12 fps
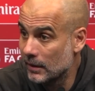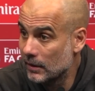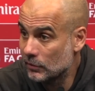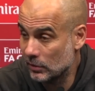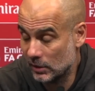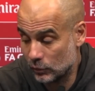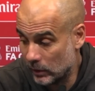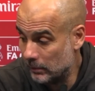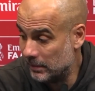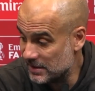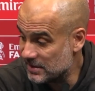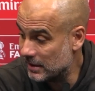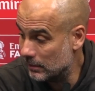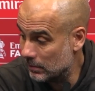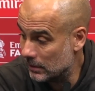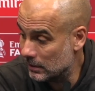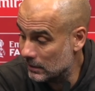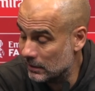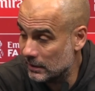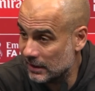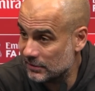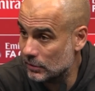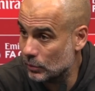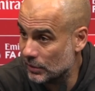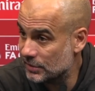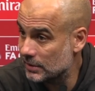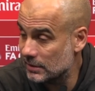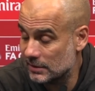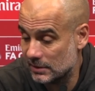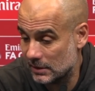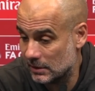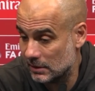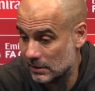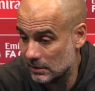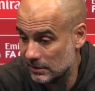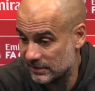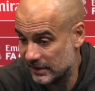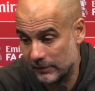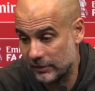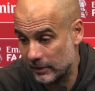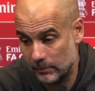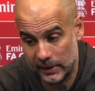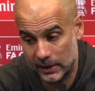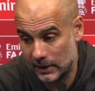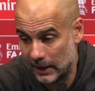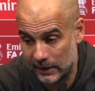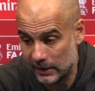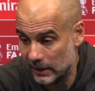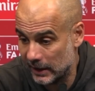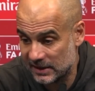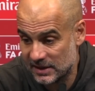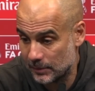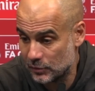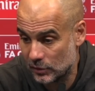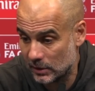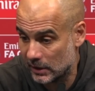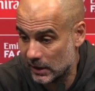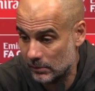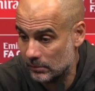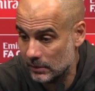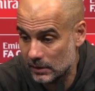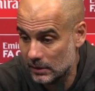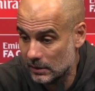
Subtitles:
So that's why be stable in those situations, and Stefan make another exceptional game.